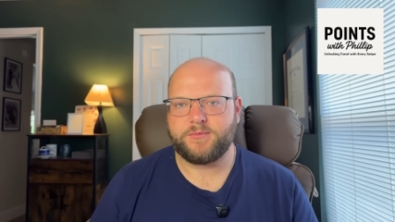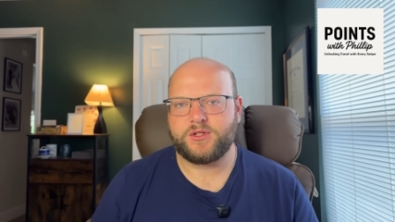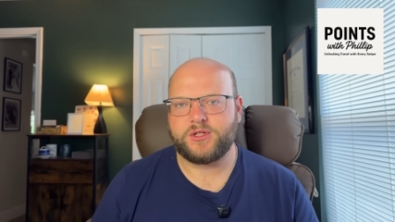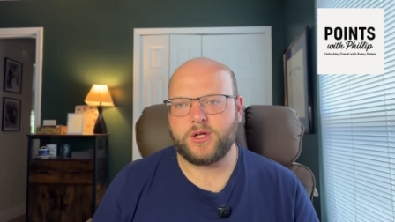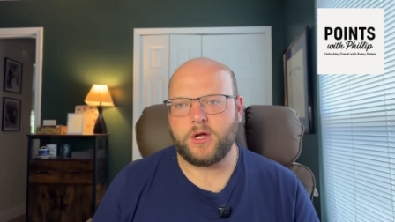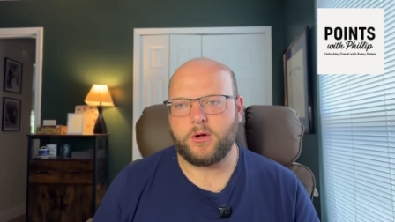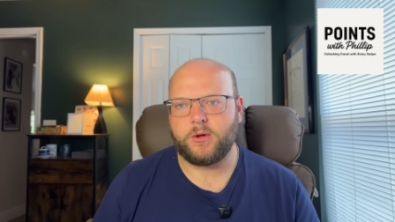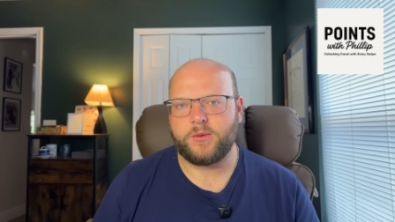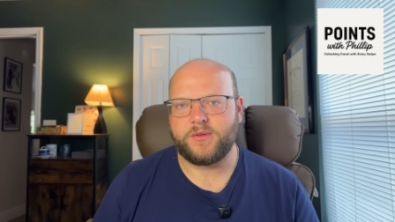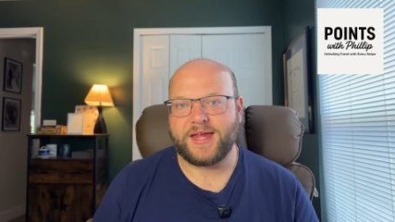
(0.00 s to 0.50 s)

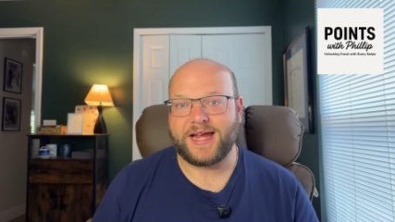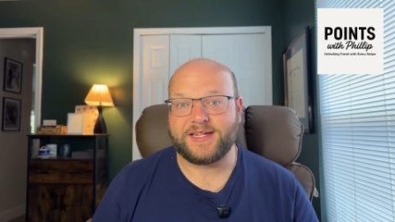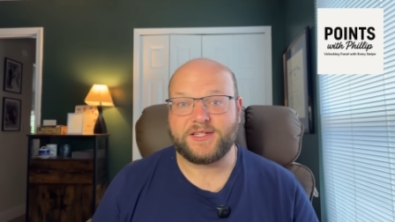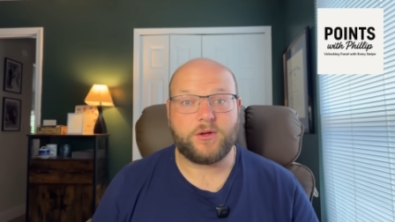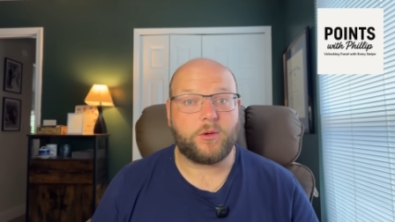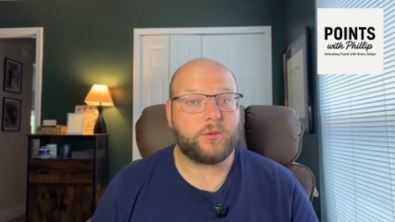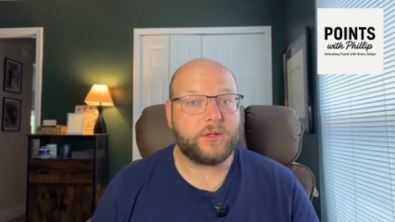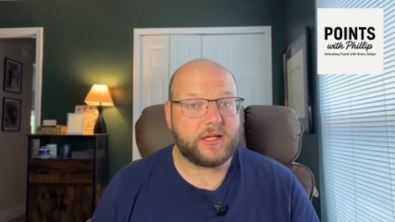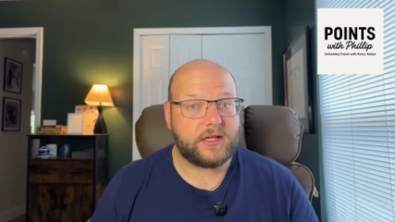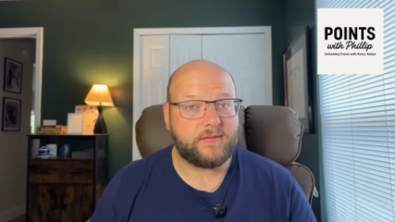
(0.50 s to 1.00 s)
So that's
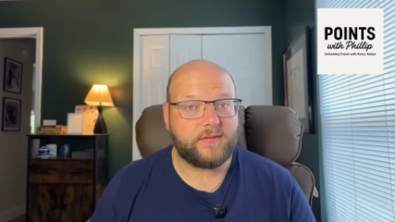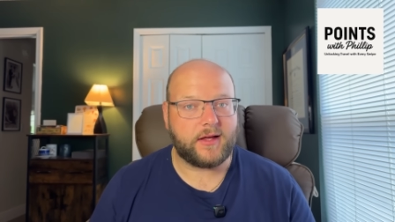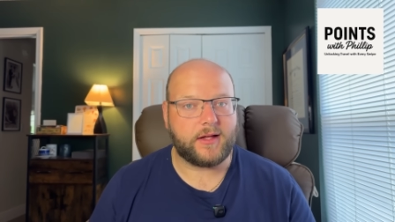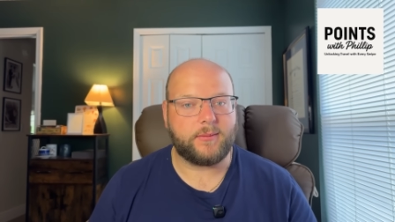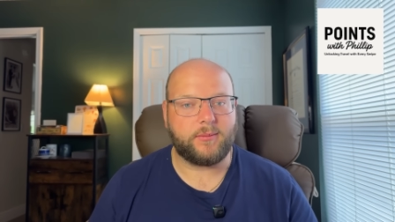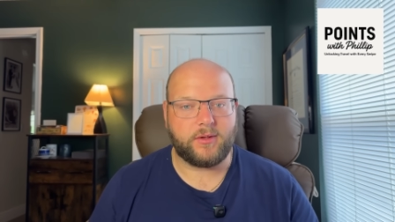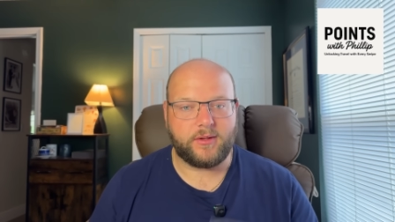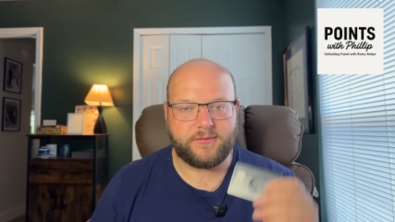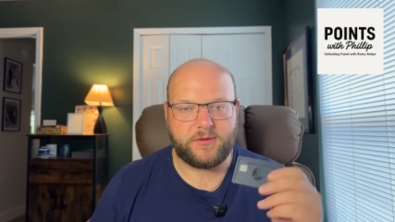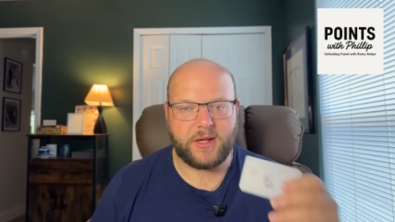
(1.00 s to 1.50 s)
only
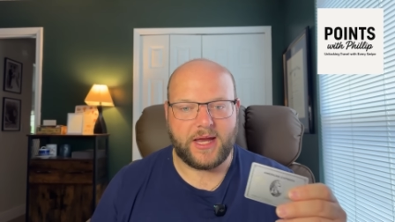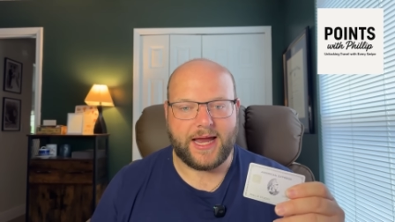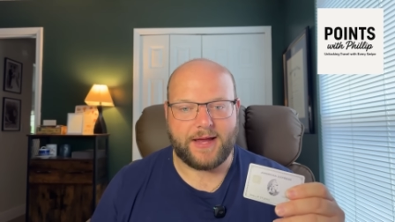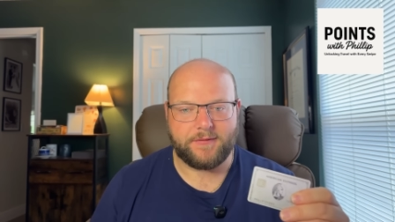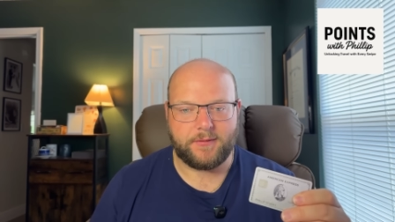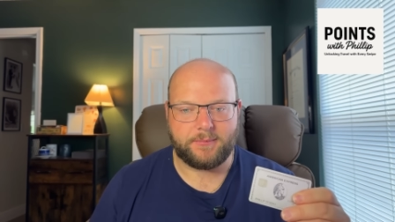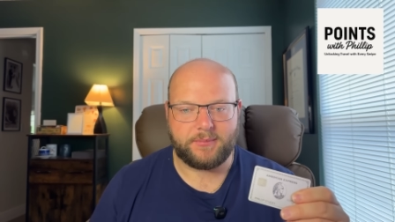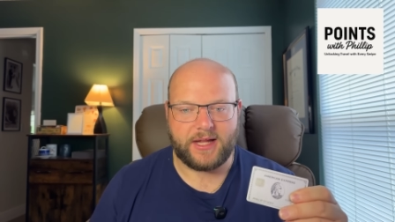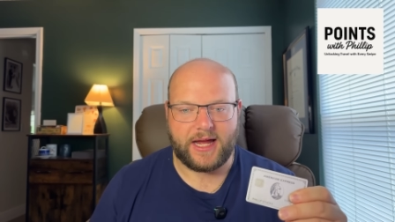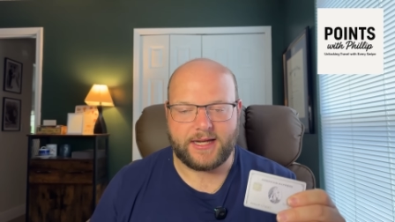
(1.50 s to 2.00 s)
available if you have
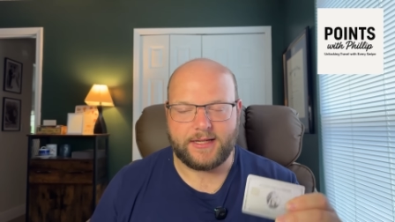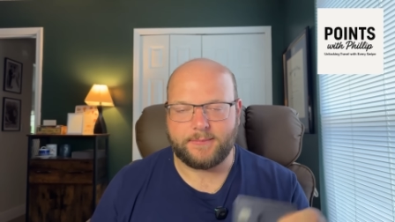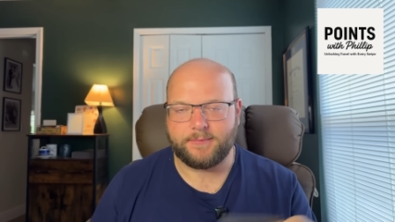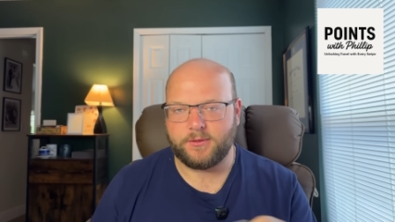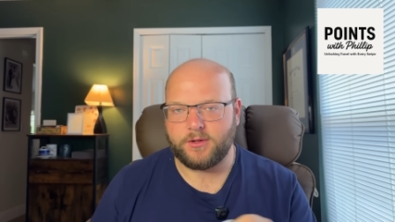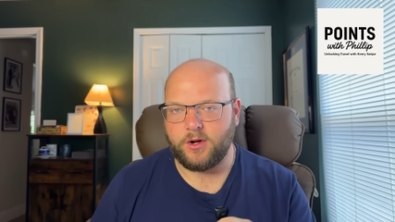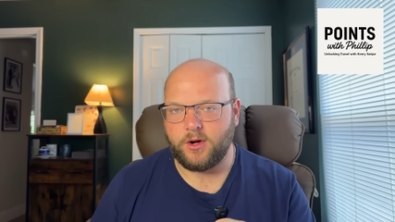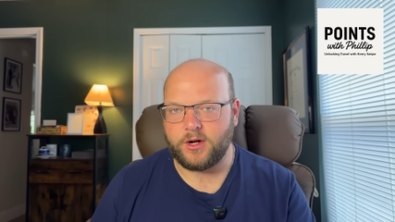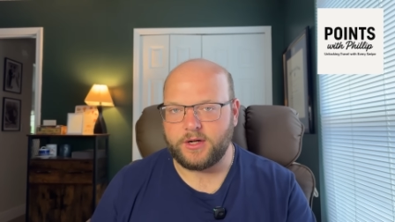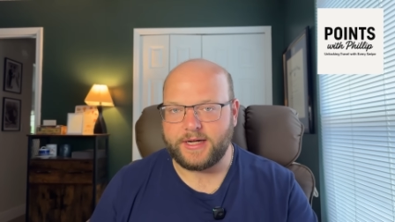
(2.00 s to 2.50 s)
a Platinum
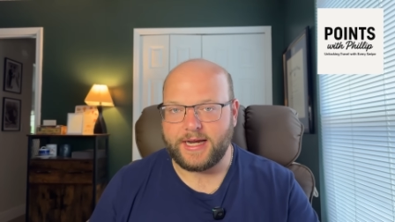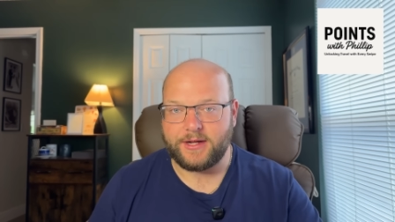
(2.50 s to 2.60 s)
card.